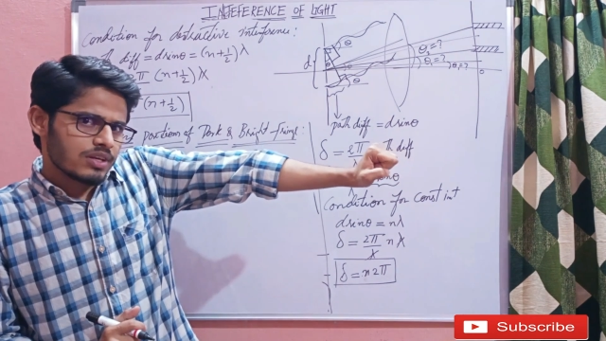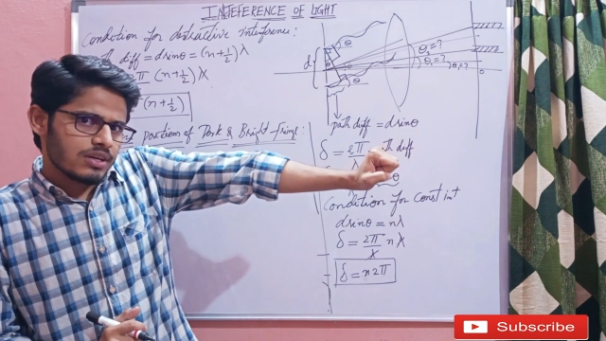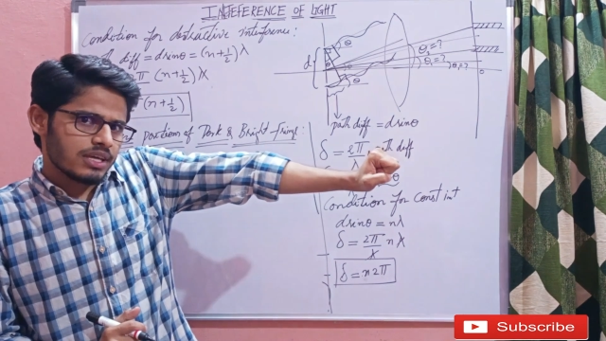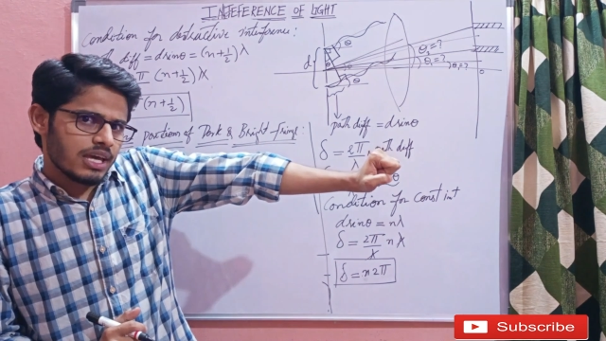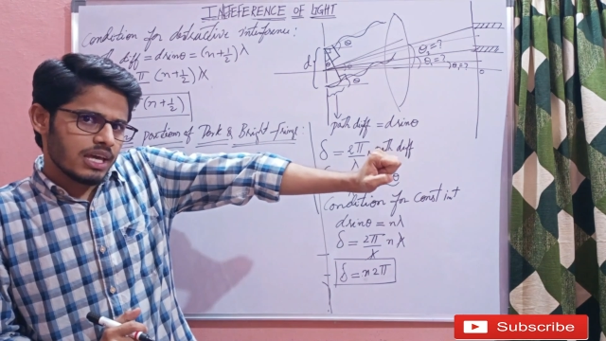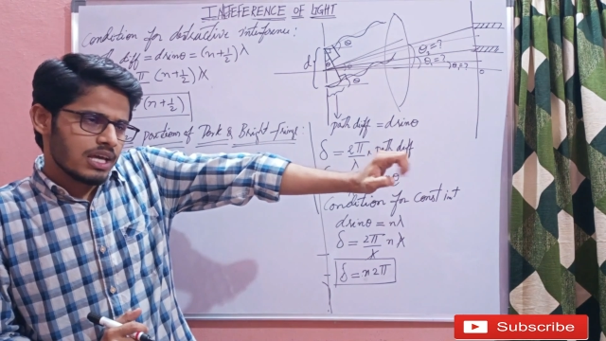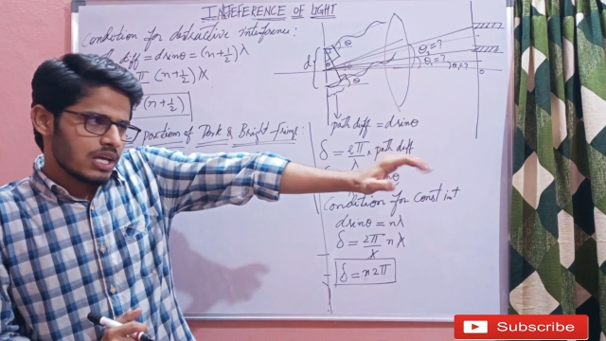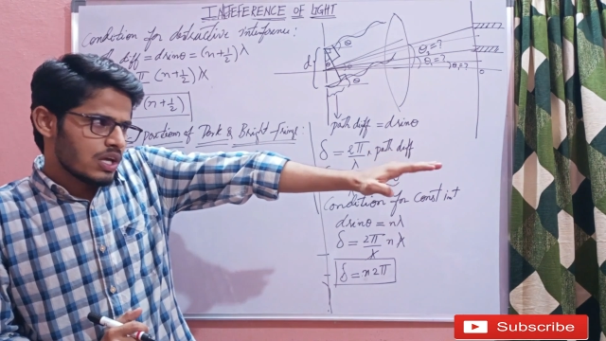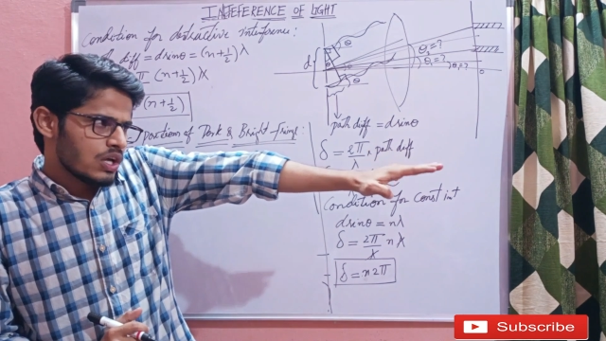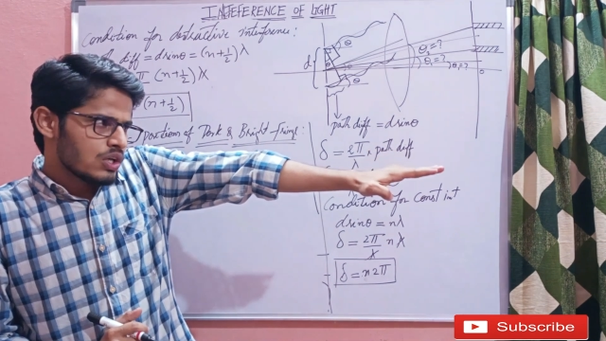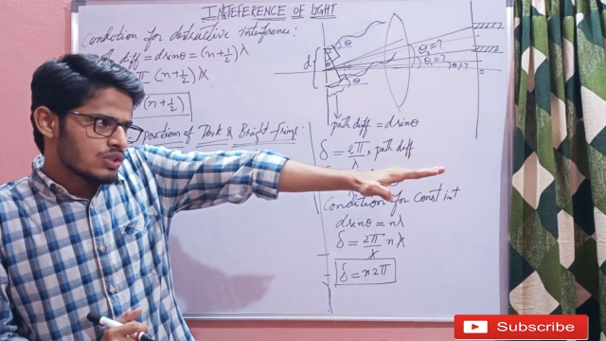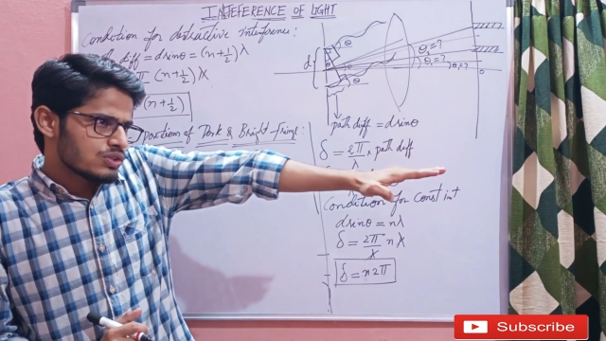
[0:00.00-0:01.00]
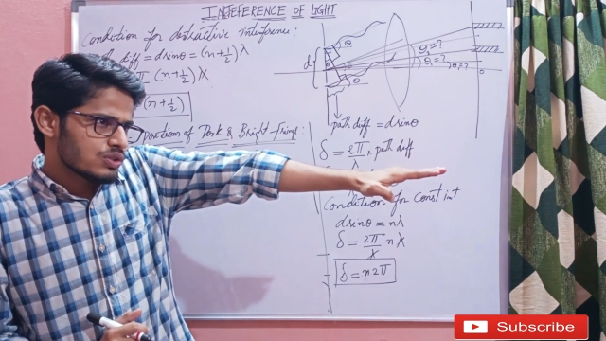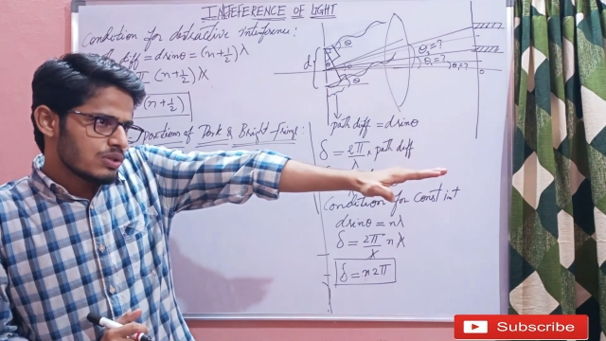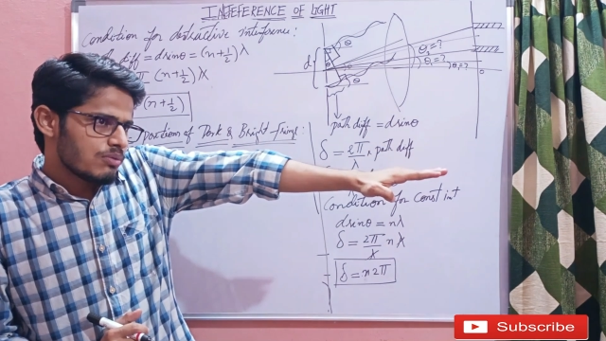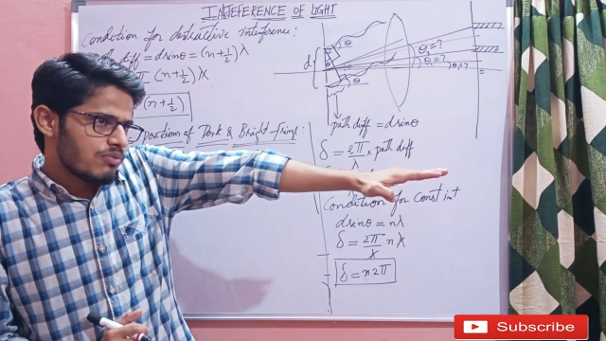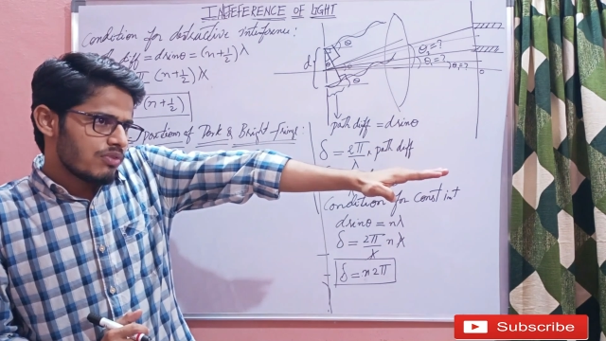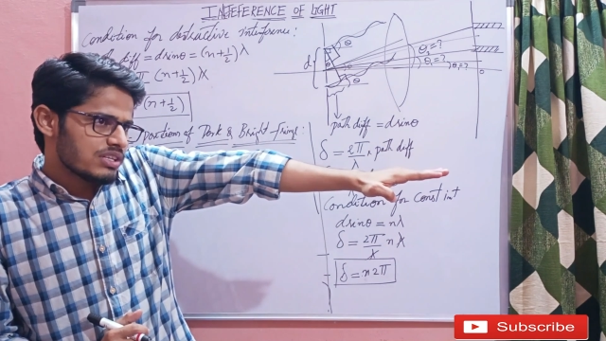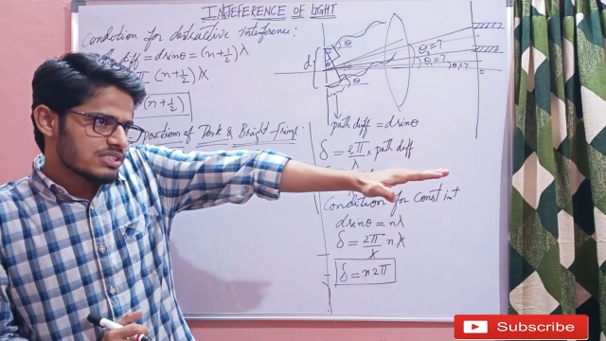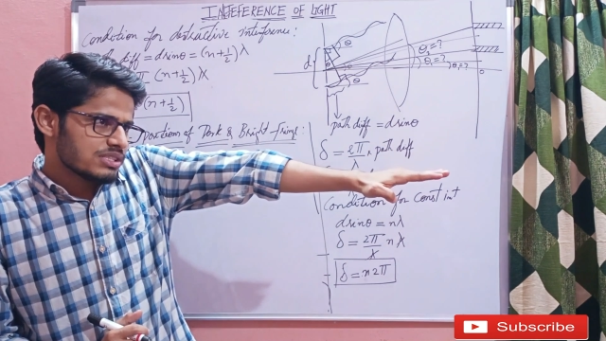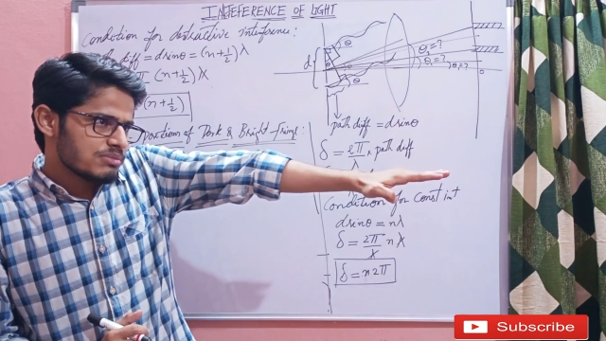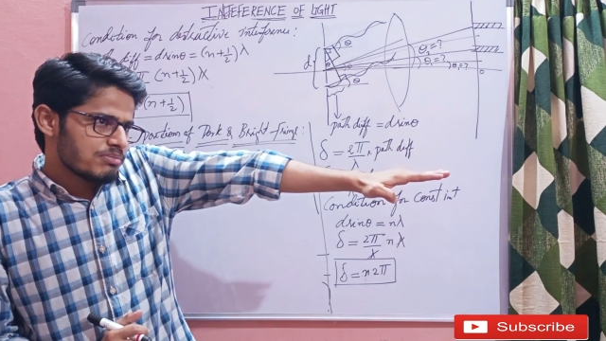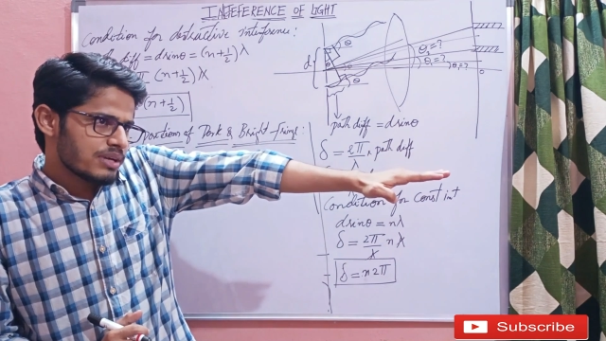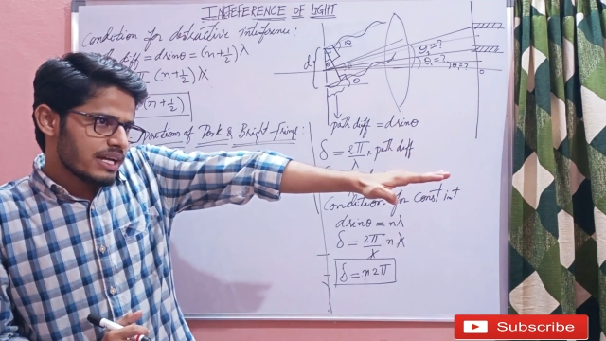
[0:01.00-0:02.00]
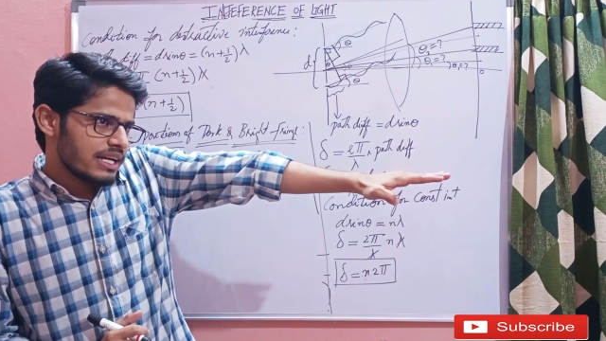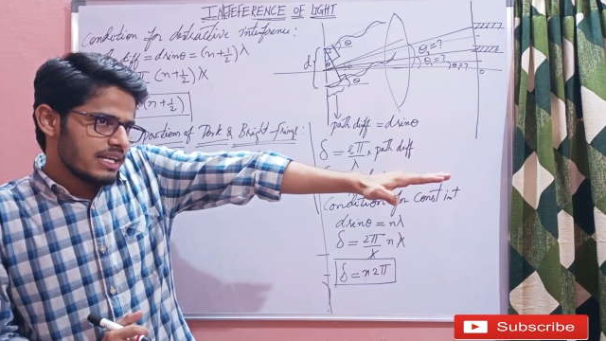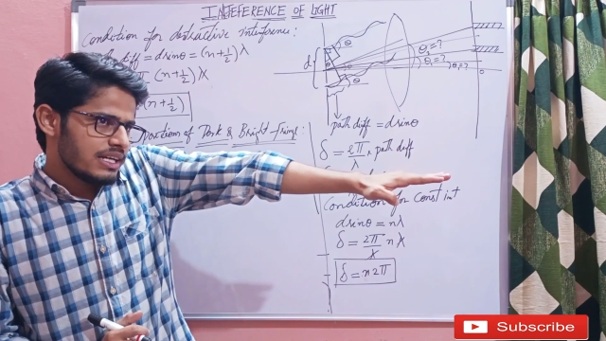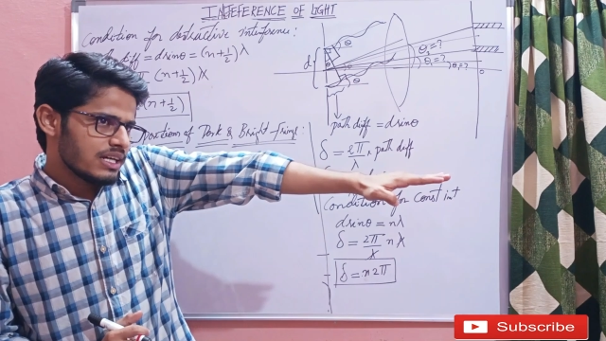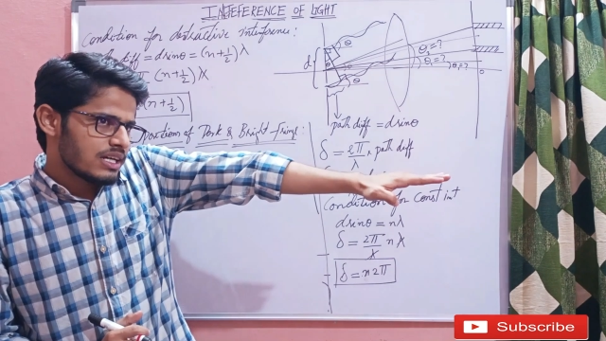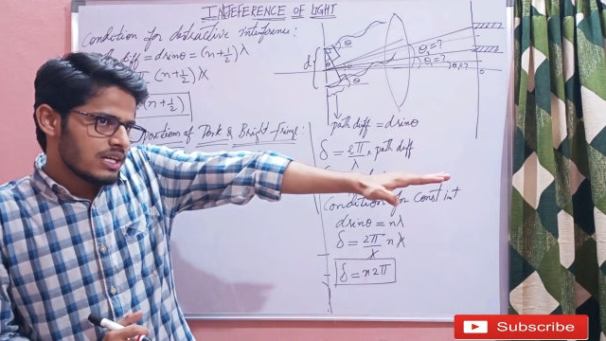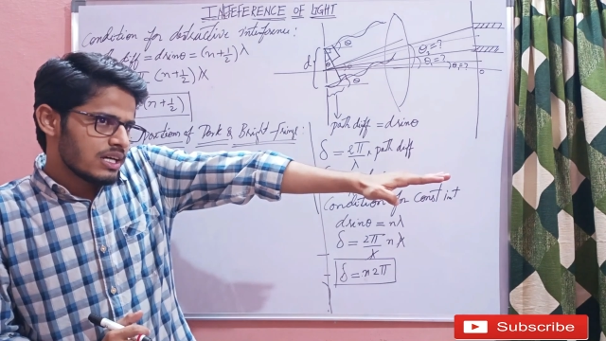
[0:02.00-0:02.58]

Okay, so the first bright